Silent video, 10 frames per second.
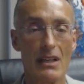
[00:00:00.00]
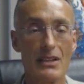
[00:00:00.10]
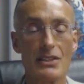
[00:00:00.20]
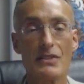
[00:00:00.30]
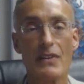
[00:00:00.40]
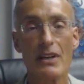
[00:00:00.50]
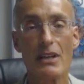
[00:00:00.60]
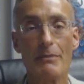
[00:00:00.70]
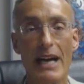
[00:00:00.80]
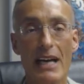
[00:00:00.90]
This is very
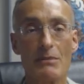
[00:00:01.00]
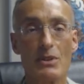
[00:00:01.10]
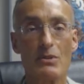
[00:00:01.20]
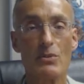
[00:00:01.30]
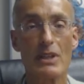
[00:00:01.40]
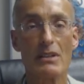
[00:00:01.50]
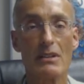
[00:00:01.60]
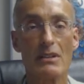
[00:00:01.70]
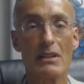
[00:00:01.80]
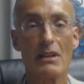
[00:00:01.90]
compatible
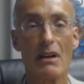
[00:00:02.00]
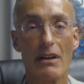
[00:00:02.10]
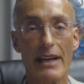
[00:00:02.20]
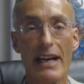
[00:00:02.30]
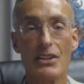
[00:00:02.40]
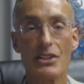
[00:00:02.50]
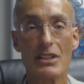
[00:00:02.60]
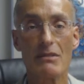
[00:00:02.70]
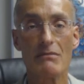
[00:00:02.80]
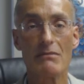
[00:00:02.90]
with our
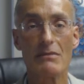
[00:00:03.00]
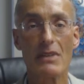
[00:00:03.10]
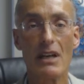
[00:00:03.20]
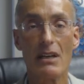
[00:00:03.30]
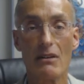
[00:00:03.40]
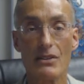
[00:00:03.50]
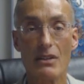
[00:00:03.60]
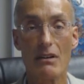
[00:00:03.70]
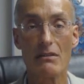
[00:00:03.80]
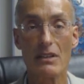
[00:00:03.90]
calcium in our
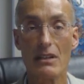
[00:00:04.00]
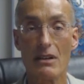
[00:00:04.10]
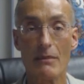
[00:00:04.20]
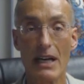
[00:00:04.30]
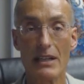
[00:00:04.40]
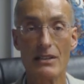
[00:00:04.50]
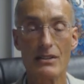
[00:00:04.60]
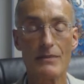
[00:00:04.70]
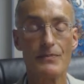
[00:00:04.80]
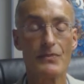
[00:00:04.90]
skull and in our
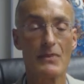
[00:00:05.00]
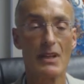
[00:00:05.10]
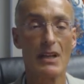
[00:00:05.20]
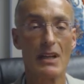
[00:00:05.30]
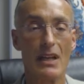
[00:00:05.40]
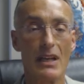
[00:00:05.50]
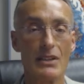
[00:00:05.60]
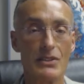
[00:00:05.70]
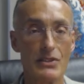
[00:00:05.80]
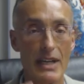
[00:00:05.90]
bodies. It
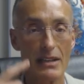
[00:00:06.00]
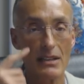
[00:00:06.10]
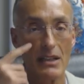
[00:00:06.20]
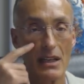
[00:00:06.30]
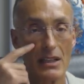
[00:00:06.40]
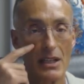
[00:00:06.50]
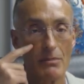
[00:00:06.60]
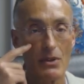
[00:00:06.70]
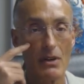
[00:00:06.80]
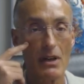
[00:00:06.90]
is injected deep
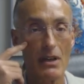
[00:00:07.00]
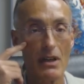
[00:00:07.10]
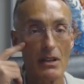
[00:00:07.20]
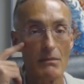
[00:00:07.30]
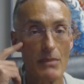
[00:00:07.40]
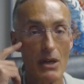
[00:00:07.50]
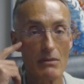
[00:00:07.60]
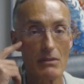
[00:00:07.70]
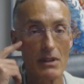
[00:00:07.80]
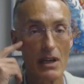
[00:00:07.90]
along the
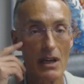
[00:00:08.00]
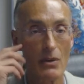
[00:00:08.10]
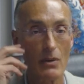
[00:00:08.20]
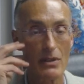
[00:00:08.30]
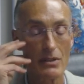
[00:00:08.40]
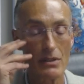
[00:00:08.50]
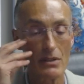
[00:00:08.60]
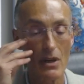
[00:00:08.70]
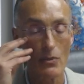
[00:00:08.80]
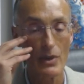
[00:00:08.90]
bone in order
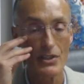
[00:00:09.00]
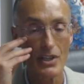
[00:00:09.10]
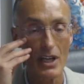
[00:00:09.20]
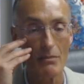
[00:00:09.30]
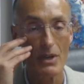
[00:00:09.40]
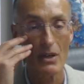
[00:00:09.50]
to reshape,